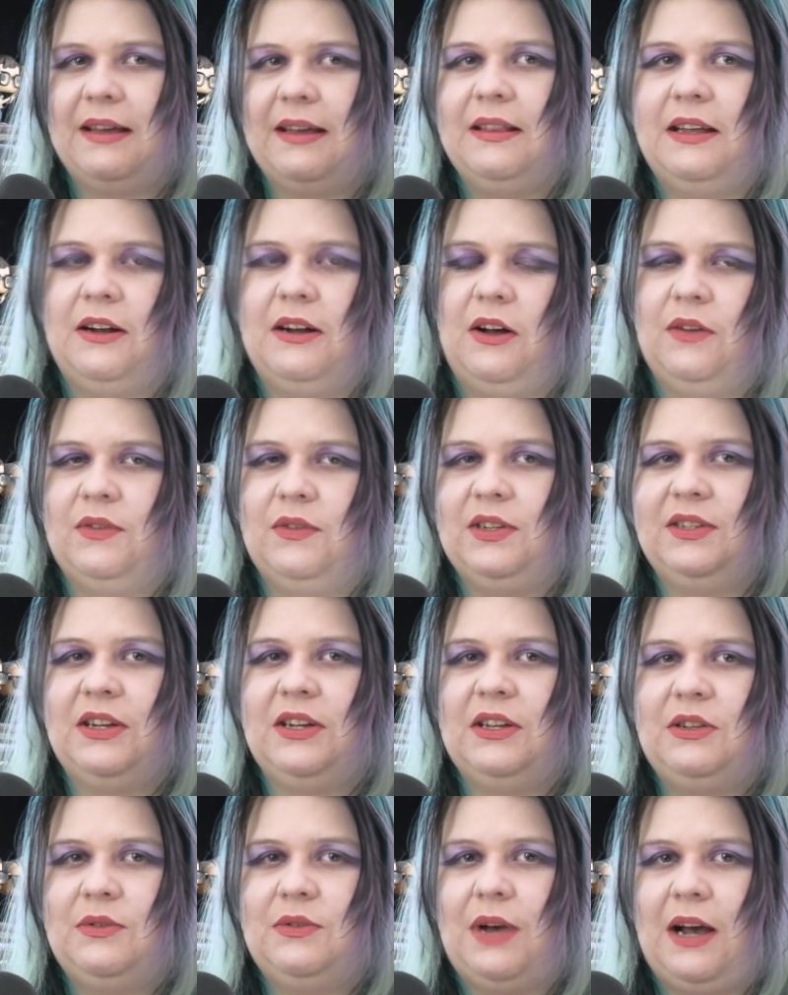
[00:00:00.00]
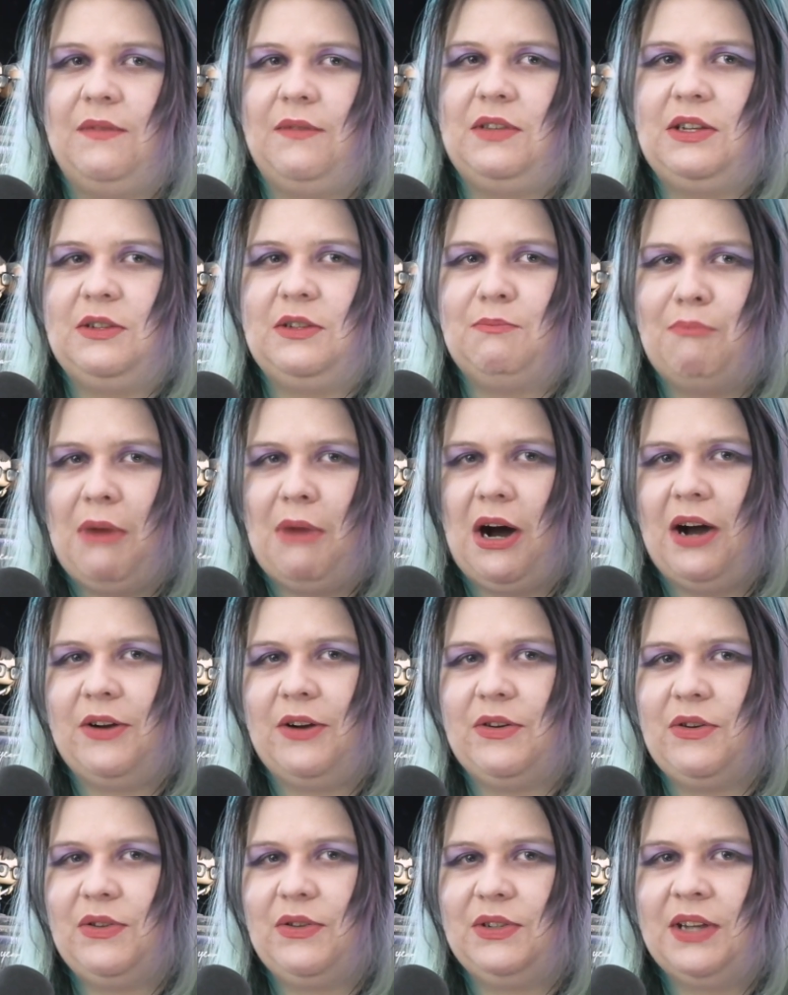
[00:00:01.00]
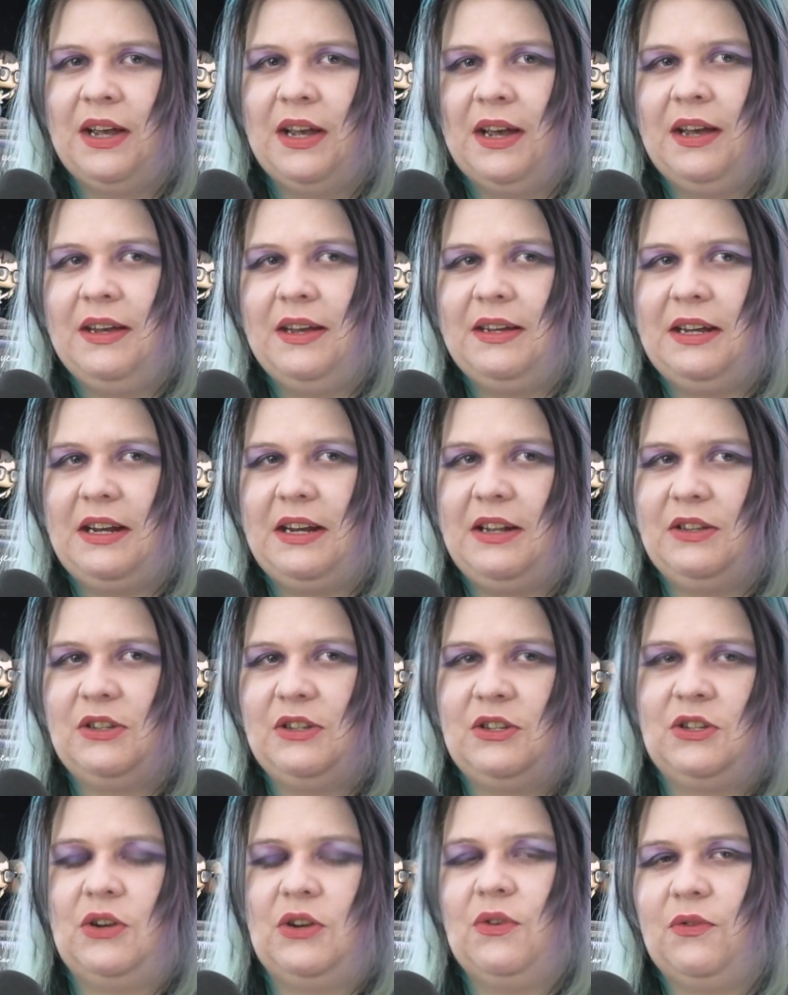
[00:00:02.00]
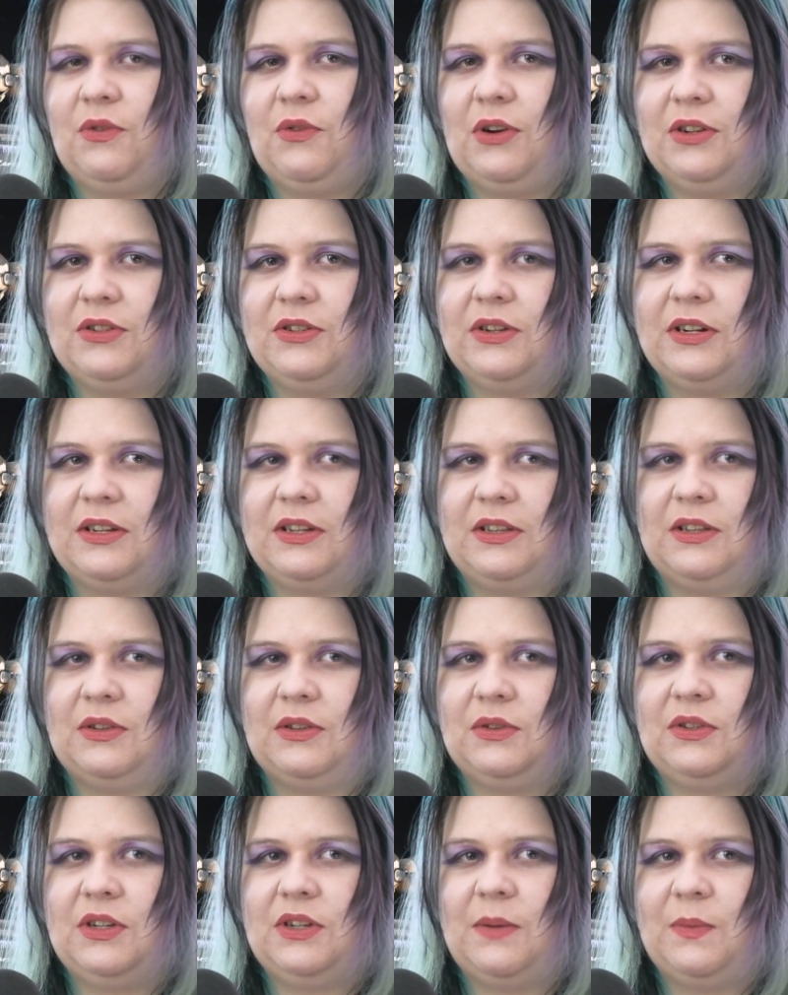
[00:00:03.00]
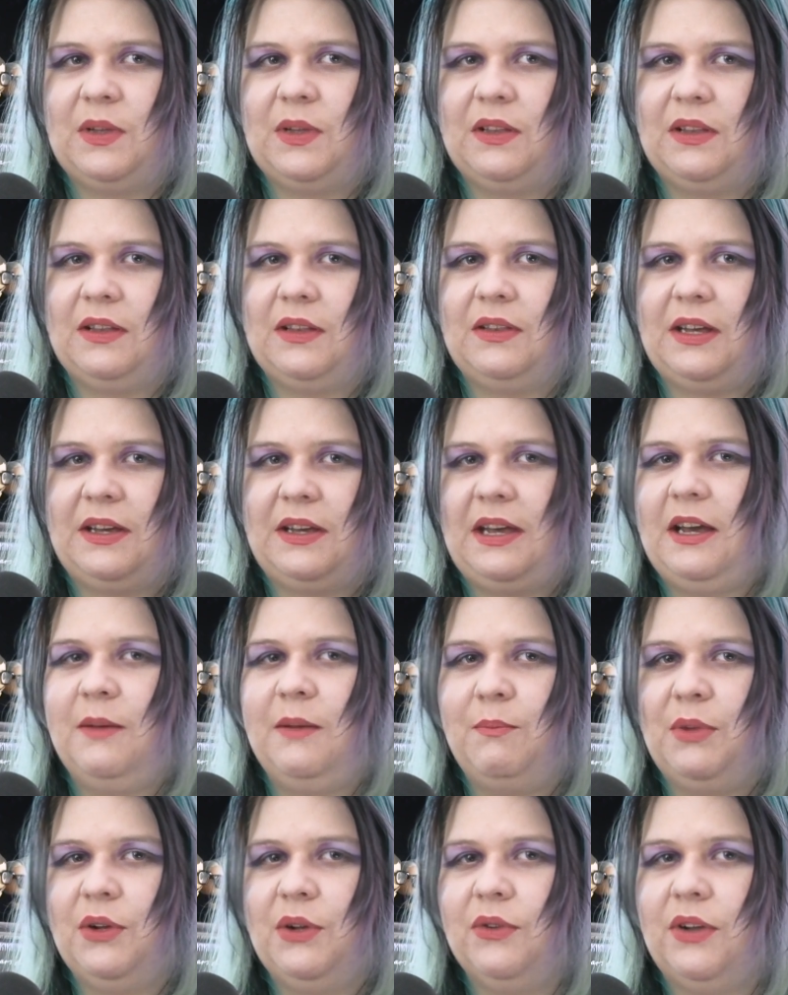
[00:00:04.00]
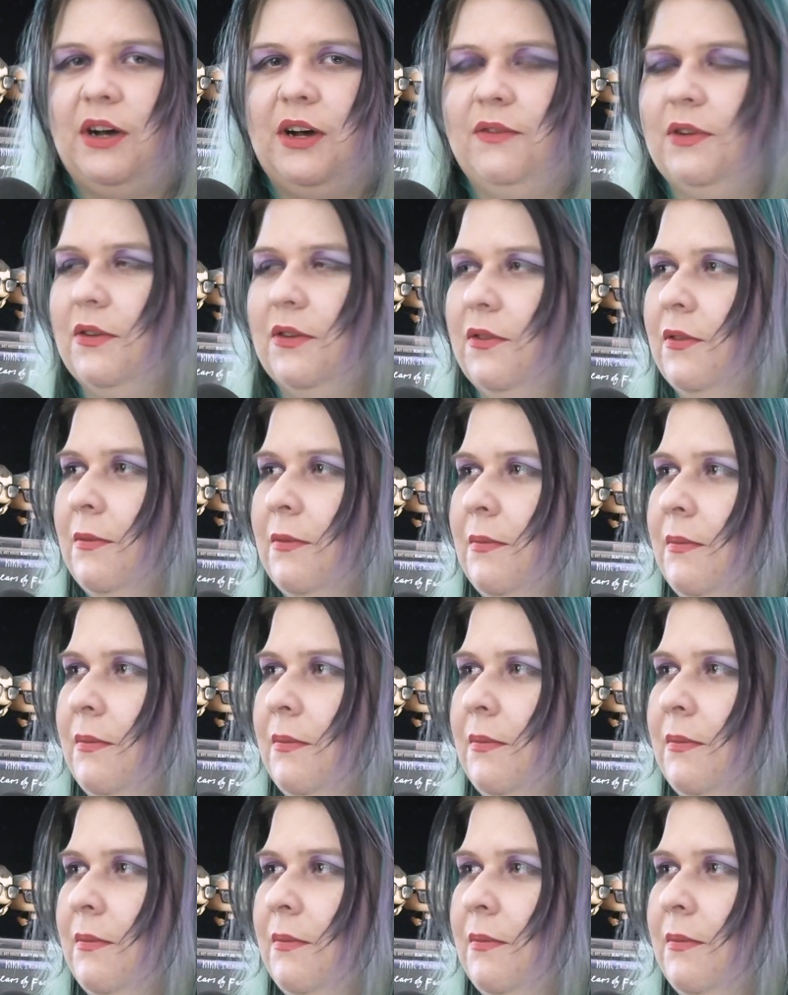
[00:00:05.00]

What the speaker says: And then all of a sudden you have these modders getting so frustrated that there's something that they can't build off of.